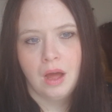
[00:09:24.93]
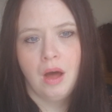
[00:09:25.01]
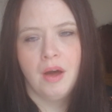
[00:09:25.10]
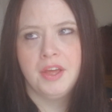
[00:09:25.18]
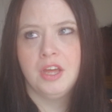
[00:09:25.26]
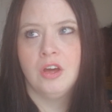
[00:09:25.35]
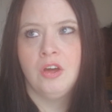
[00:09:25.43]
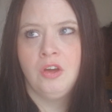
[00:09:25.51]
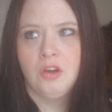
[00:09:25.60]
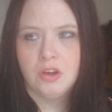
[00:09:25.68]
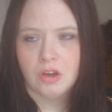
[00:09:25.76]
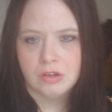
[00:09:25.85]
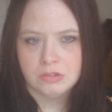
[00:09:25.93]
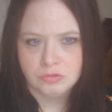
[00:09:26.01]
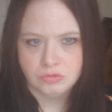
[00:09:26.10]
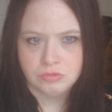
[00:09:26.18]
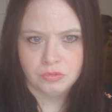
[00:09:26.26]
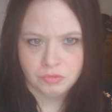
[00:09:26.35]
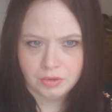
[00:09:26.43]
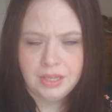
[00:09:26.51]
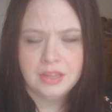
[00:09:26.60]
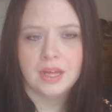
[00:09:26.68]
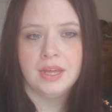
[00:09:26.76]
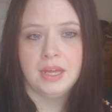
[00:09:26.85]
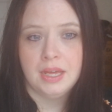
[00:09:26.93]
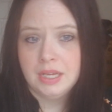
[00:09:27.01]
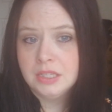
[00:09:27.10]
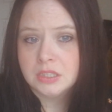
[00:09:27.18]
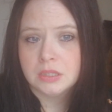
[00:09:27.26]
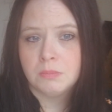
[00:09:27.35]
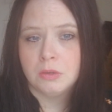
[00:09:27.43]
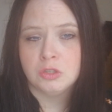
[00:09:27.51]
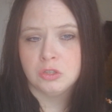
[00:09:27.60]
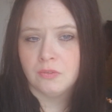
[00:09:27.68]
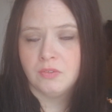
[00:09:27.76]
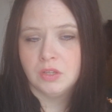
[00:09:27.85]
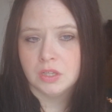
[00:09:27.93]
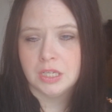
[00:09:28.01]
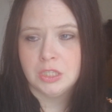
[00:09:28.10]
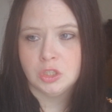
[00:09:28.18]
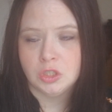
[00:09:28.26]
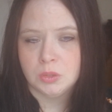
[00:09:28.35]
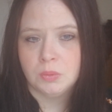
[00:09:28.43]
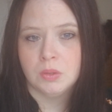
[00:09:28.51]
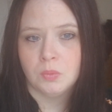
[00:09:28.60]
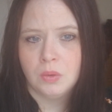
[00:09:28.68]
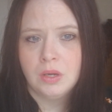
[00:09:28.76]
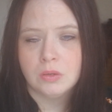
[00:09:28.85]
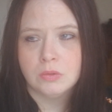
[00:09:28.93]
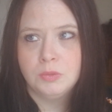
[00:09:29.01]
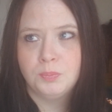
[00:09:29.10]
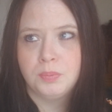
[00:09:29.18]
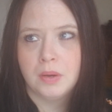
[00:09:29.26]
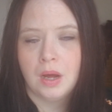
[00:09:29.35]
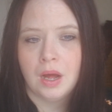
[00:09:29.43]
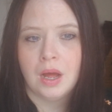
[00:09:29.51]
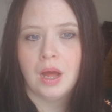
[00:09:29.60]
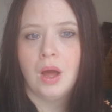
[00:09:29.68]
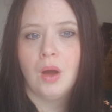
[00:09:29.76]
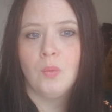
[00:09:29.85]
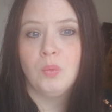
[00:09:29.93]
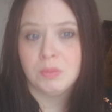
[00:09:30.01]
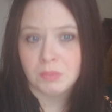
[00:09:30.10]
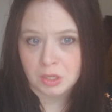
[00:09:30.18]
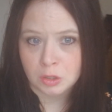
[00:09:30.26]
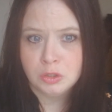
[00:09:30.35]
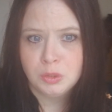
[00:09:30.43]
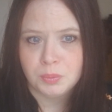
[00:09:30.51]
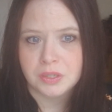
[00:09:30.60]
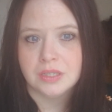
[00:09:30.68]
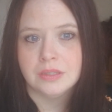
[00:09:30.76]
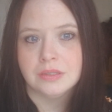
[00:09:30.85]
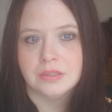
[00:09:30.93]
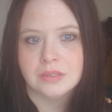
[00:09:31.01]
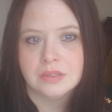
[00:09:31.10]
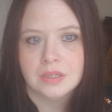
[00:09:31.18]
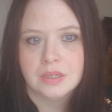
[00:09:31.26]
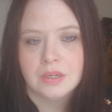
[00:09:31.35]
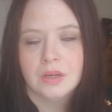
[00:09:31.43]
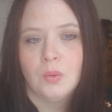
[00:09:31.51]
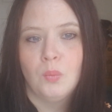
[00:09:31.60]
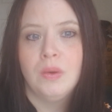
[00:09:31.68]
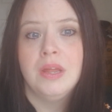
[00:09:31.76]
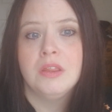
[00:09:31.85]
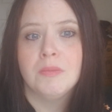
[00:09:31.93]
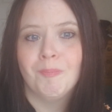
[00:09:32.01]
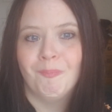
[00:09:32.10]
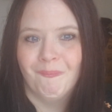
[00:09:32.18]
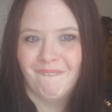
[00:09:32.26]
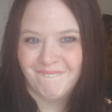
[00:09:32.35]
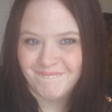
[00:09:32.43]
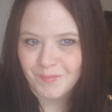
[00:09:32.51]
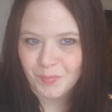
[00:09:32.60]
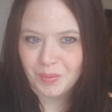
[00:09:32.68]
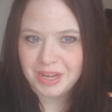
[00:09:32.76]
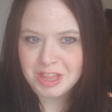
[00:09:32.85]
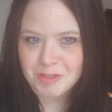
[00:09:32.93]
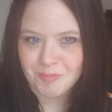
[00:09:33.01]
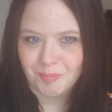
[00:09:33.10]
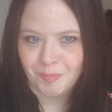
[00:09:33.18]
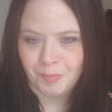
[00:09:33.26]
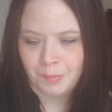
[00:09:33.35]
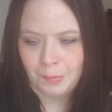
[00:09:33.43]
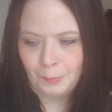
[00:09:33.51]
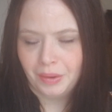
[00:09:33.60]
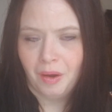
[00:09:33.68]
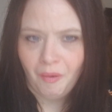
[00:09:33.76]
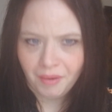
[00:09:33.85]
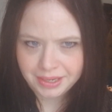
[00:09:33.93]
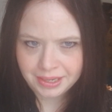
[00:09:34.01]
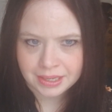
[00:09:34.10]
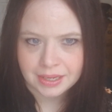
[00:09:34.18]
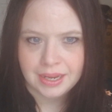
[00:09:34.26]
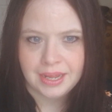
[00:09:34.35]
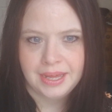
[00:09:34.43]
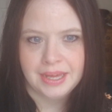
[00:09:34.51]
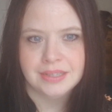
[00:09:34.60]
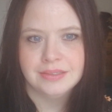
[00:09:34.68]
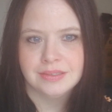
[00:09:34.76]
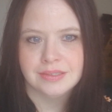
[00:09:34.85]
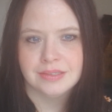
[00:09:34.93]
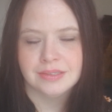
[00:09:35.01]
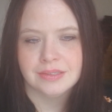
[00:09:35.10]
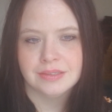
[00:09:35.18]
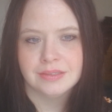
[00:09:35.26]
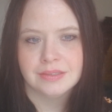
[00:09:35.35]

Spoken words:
I agree that it is the most loving thing to do in the world, but with my husband, with my kids,